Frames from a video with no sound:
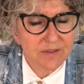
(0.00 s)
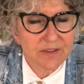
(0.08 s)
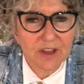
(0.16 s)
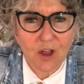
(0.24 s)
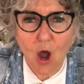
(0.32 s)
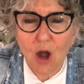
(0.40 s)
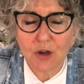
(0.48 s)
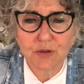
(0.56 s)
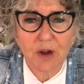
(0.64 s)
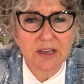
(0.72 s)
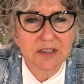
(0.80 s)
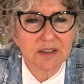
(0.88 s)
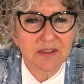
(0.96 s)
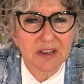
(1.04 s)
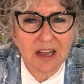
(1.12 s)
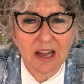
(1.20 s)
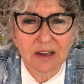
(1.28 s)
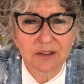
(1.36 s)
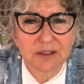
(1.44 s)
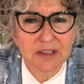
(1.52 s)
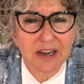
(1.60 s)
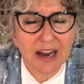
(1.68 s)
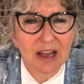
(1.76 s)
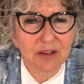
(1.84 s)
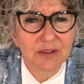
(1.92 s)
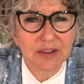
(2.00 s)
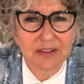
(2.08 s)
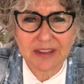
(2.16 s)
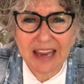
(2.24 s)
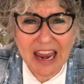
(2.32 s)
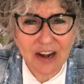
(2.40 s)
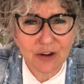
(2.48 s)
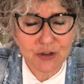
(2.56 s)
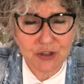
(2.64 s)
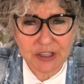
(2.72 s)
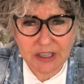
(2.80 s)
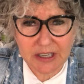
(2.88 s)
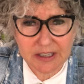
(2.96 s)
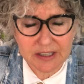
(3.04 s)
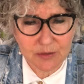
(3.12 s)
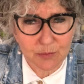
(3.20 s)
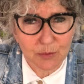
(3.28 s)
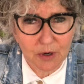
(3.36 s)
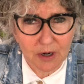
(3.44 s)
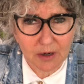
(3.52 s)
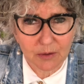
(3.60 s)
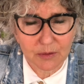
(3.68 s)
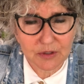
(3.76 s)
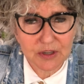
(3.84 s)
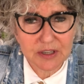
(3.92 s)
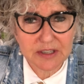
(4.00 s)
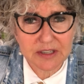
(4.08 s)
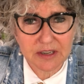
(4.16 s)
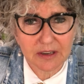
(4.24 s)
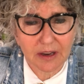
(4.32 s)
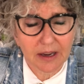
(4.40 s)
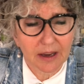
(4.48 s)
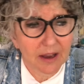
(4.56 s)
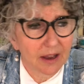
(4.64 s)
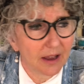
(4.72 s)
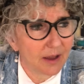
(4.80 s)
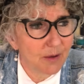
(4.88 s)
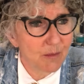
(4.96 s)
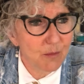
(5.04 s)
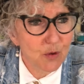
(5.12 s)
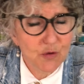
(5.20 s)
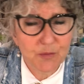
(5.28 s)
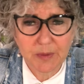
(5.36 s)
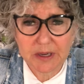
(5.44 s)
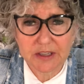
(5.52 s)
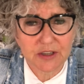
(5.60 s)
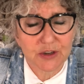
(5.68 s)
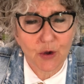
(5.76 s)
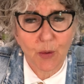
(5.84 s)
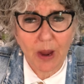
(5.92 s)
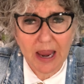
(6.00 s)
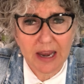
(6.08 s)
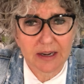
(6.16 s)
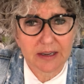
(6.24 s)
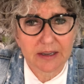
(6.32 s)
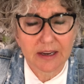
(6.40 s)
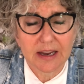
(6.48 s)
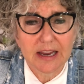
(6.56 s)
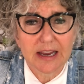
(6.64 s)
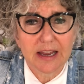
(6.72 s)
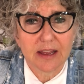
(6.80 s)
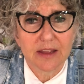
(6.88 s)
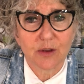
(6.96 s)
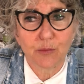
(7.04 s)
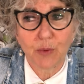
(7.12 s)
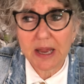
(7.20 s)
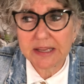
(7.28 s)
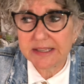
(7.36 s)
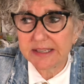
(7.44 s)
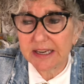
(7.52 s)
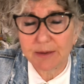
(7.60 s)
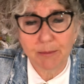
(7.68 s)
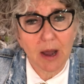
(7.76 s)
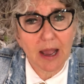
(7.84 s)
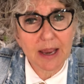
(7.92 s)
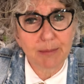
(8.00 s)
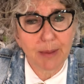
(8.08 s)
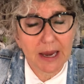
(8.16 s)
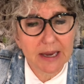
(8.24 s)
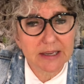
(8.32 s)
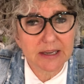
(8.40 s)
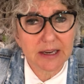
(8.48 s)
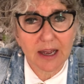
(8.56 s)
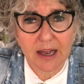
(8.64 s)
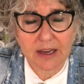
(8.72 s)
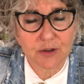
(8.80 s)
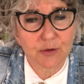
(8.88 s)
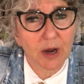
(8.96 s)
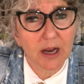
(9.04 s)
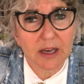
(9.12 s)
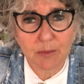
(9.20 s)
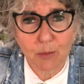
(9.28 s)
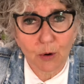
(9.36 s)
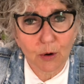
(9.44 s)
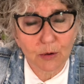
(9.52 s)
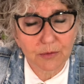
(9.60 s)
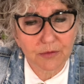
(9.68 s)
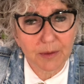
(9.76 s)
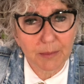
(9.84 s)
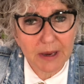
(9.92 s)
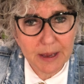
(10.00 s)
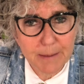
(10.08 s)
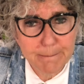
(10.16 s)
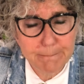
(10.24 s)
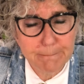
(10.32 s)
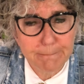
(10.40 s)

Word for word: the contrast of the colors and how the energy in his work just like moved me to no end. The reds in my painting, I directly borrowed from him.